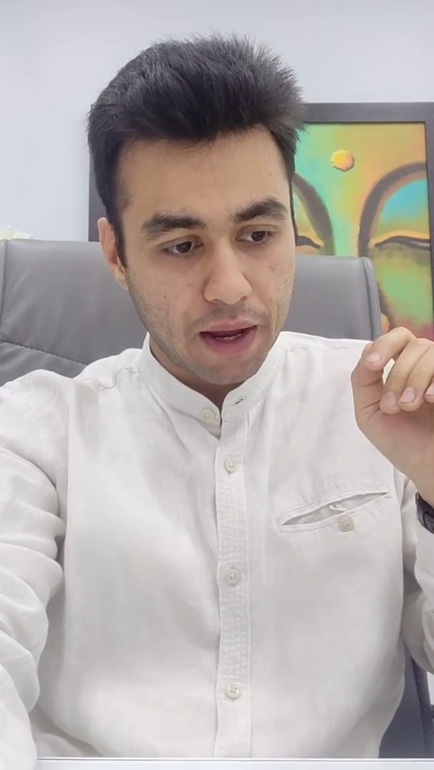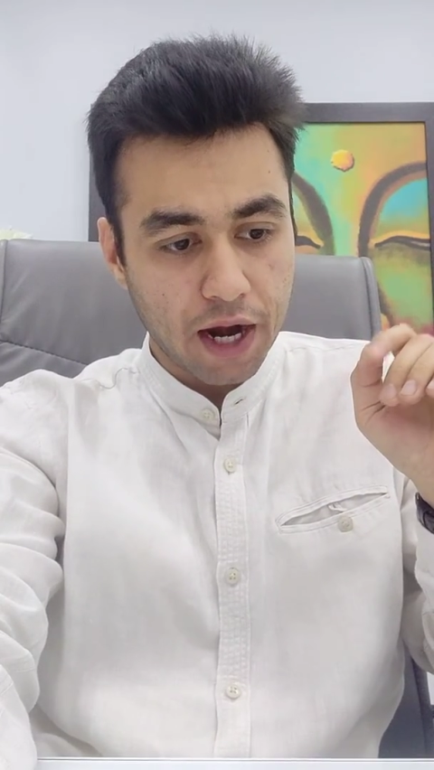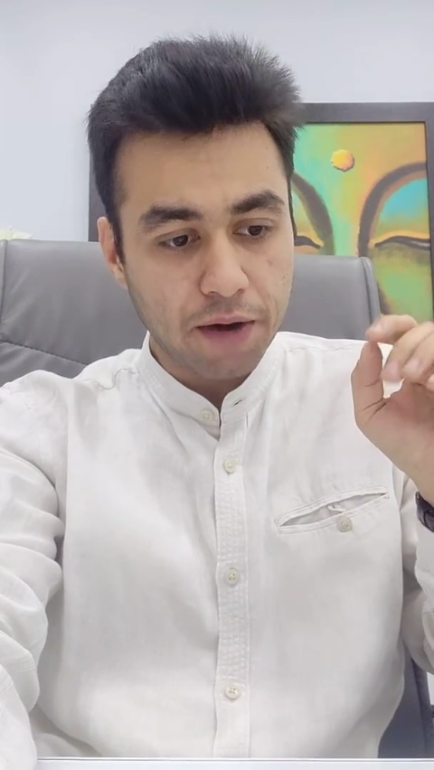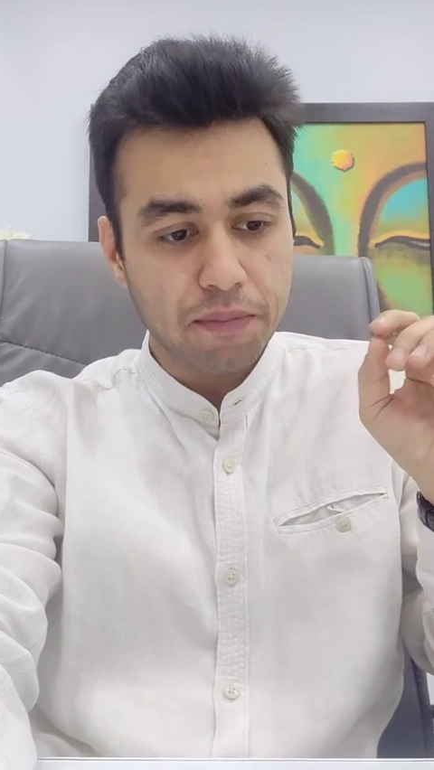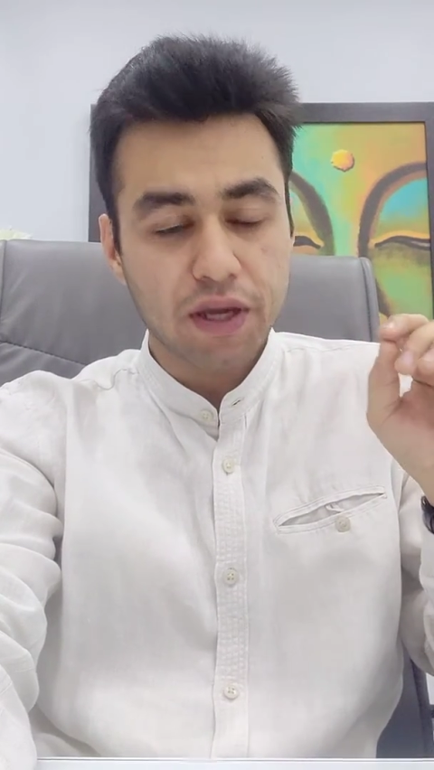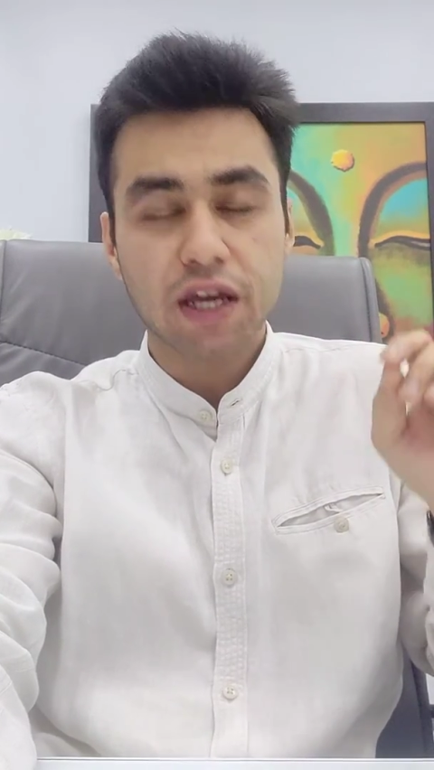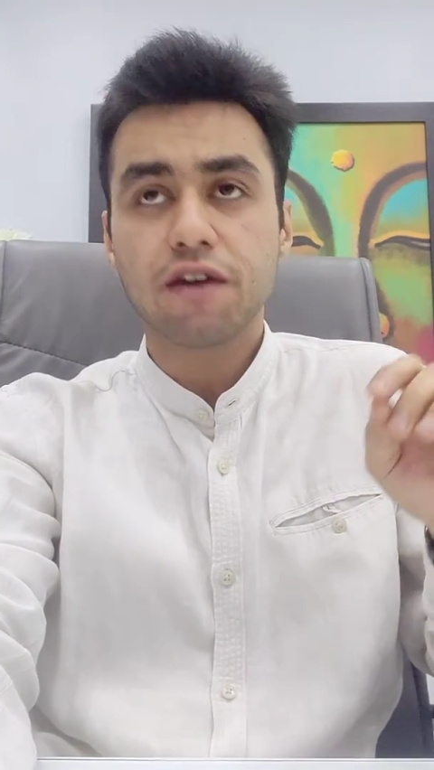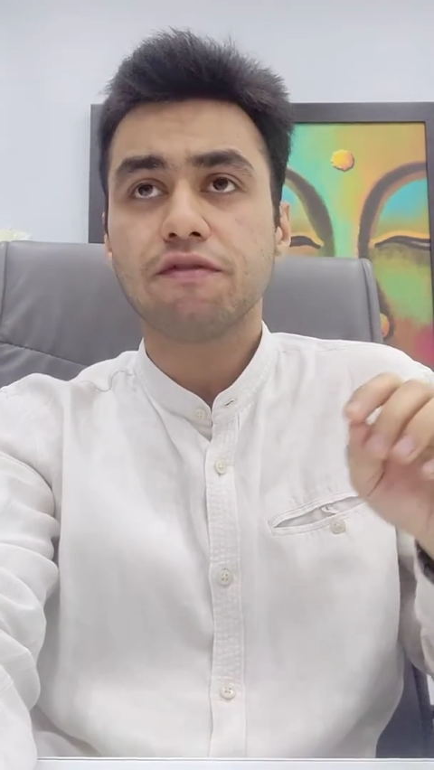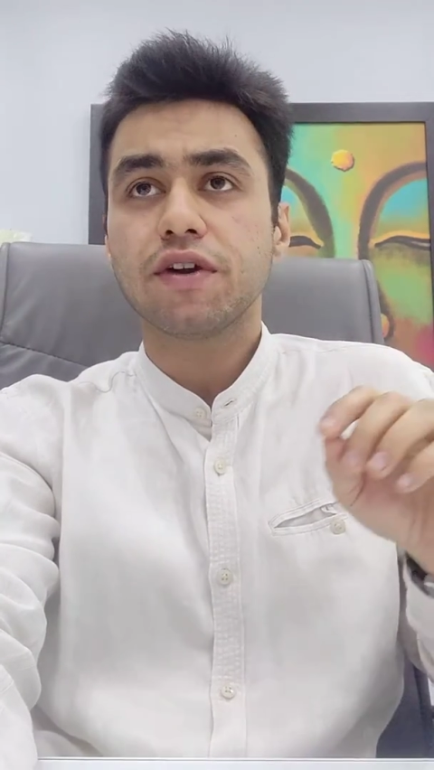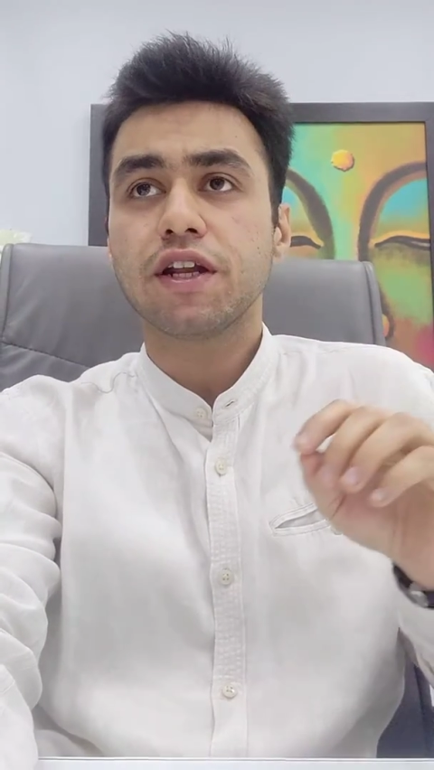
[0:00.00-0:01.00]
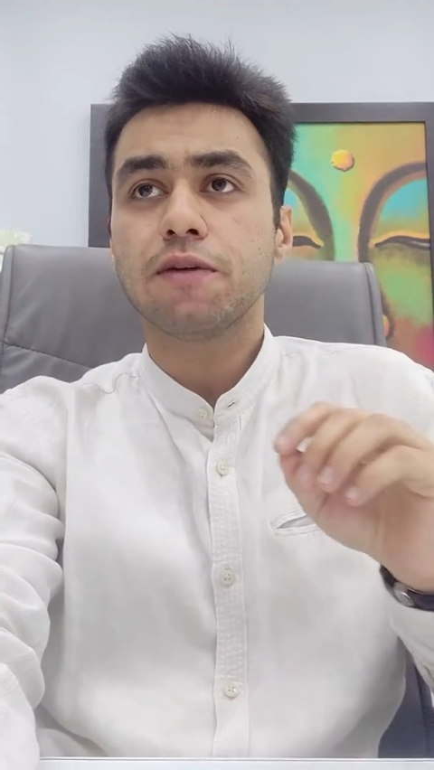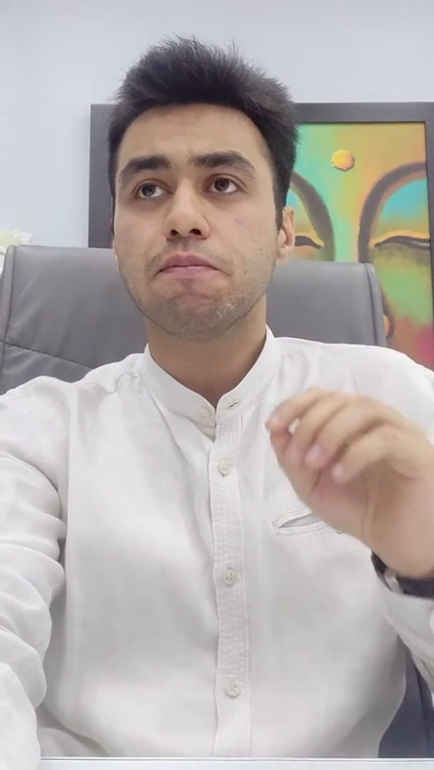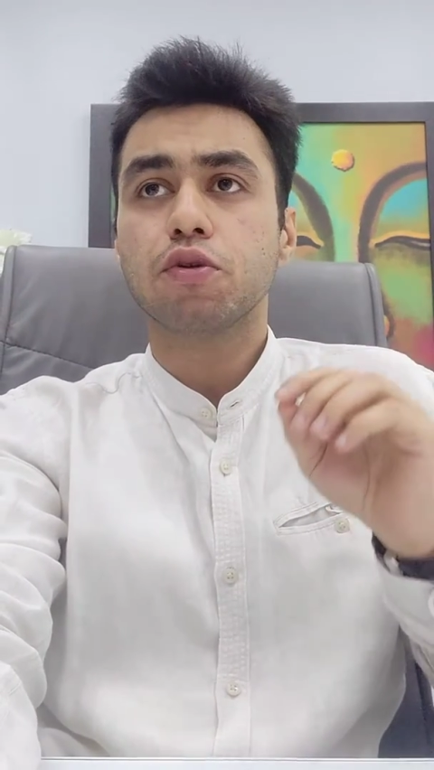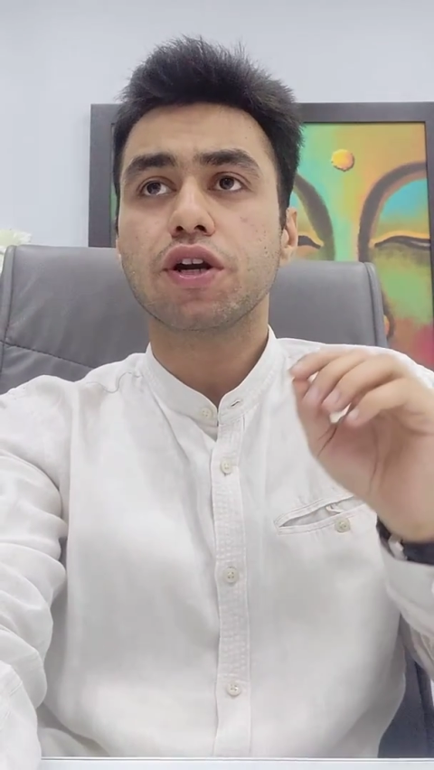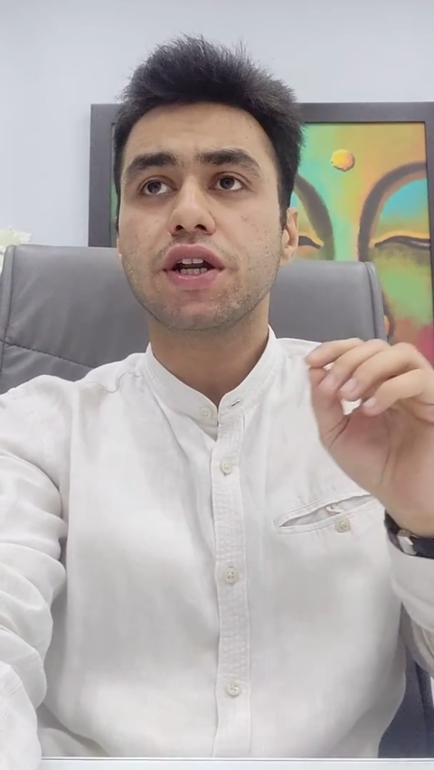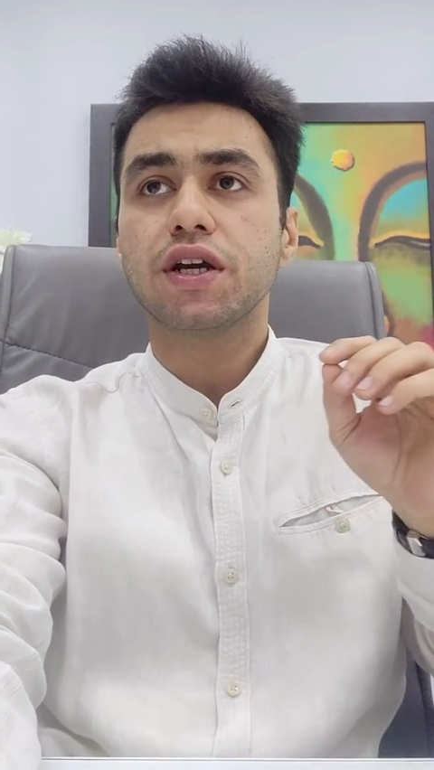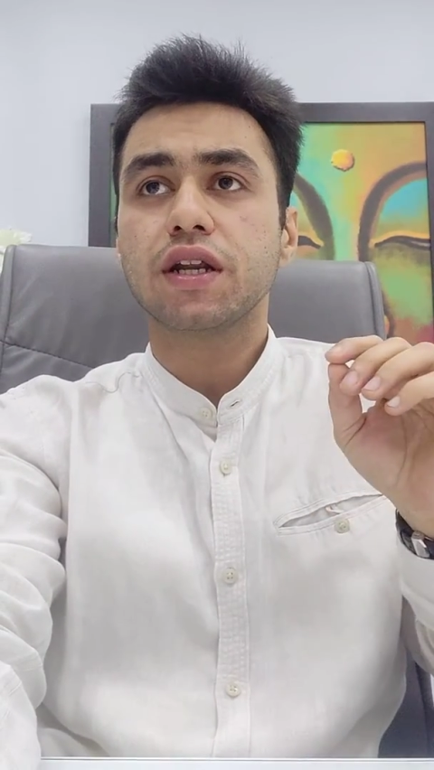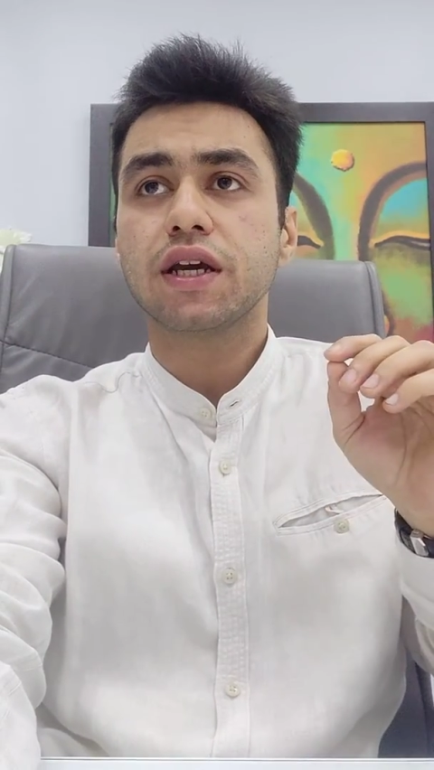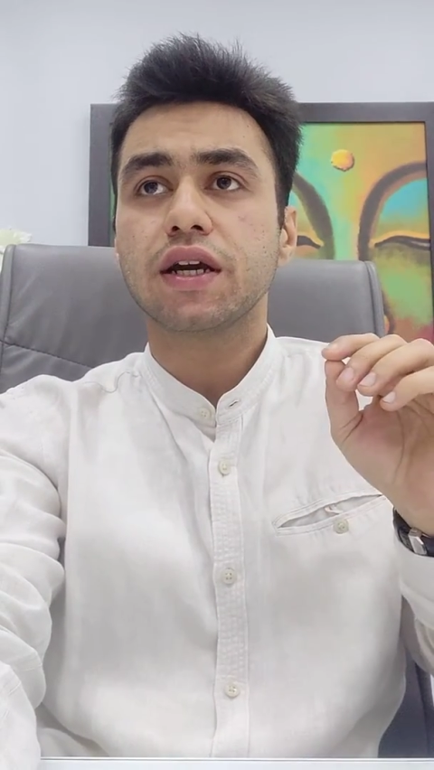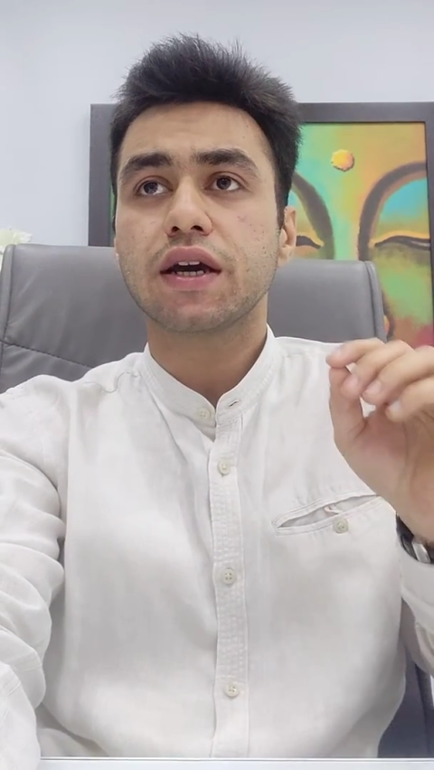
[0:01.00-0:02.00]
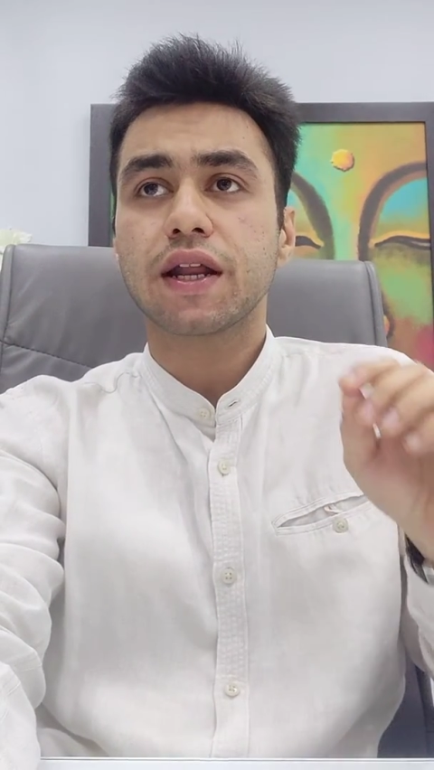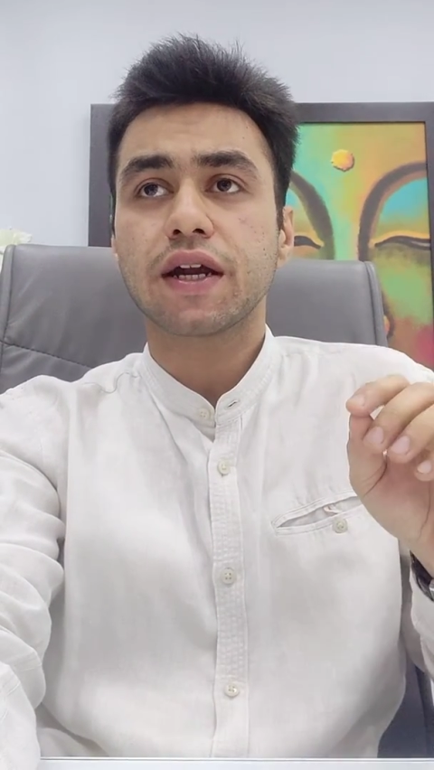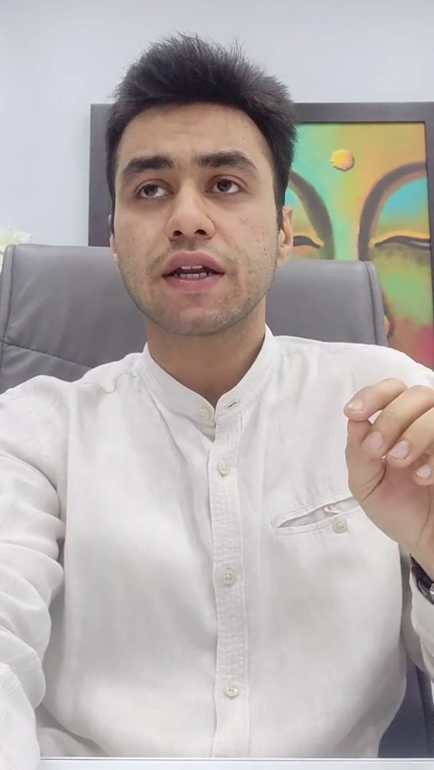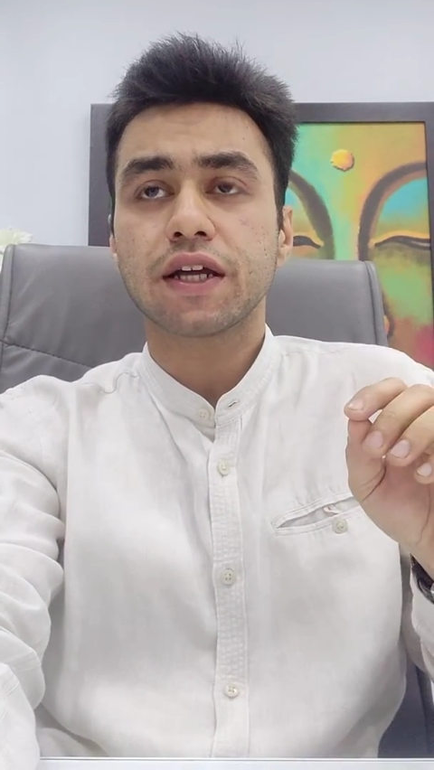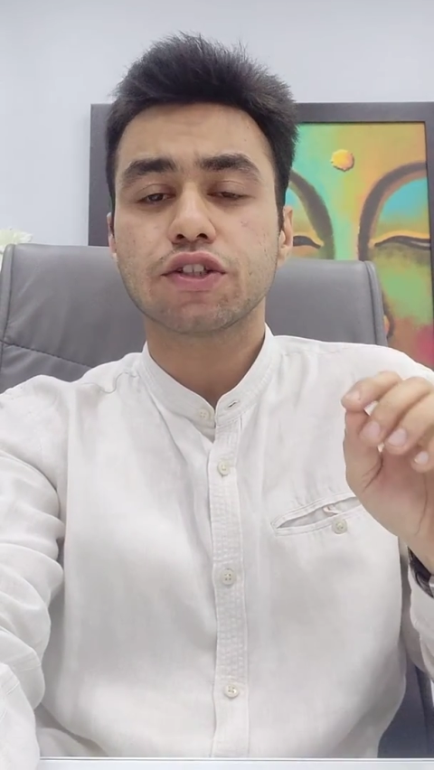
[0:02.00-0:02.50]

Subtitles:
and behave in a politically correct